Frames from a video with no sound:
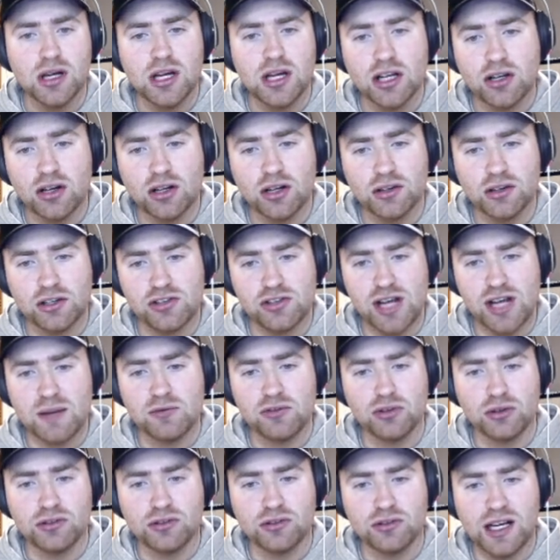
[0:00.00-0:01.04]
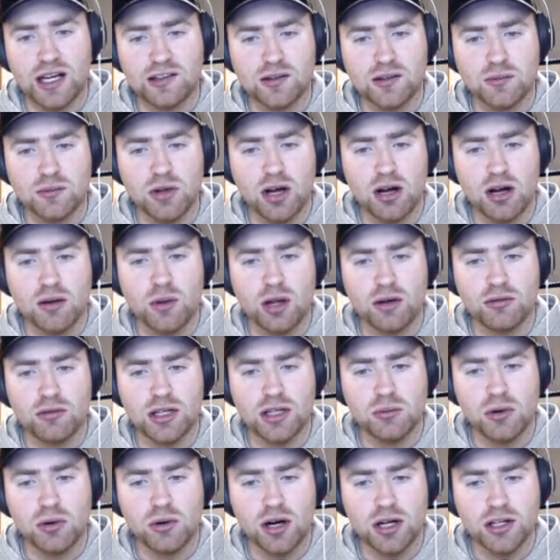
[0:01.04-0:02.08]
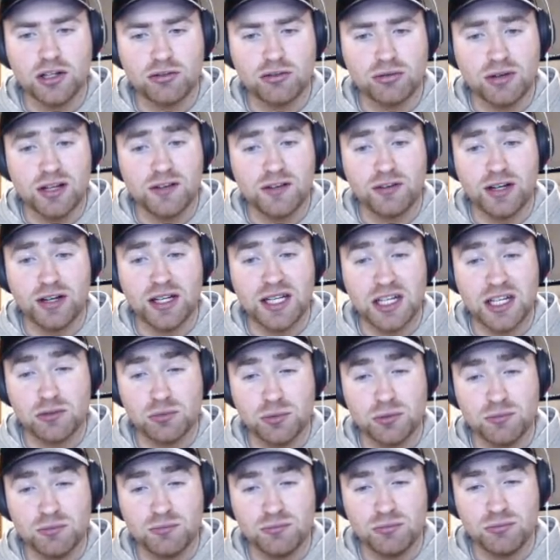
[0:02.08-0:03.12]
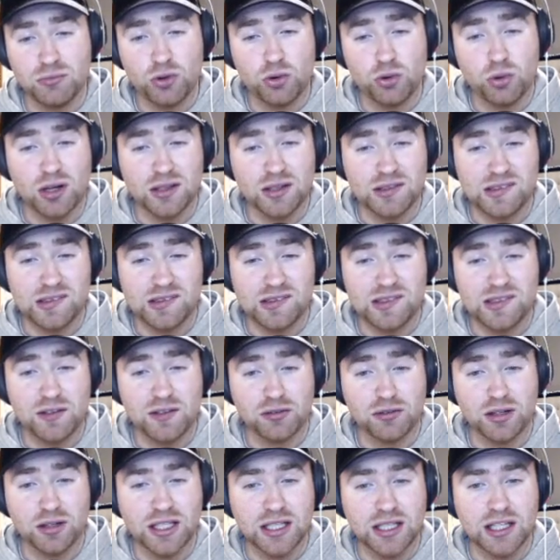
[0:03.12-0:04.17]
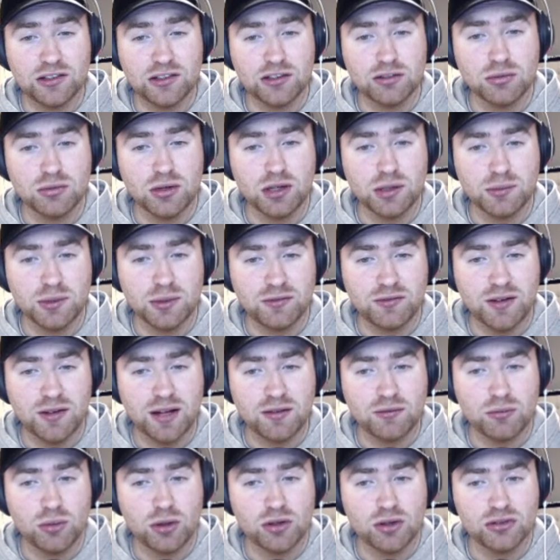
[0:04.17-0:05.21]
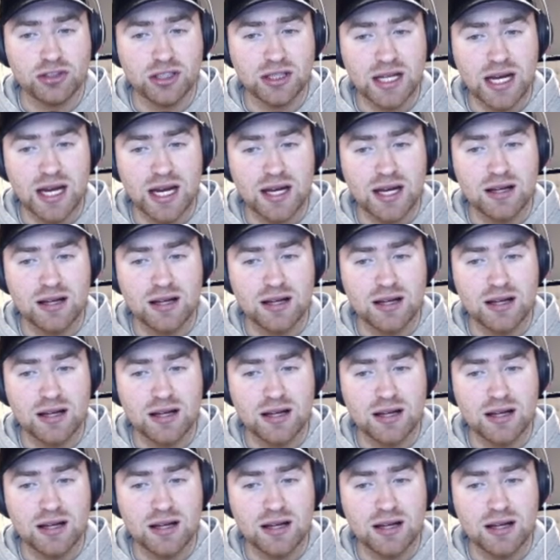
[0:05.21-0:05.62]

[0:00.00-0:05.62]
Got the James Jordan tags. I'm not really worried. 3 free kicks were quite stiff free kicks as well, to be fair, watching that.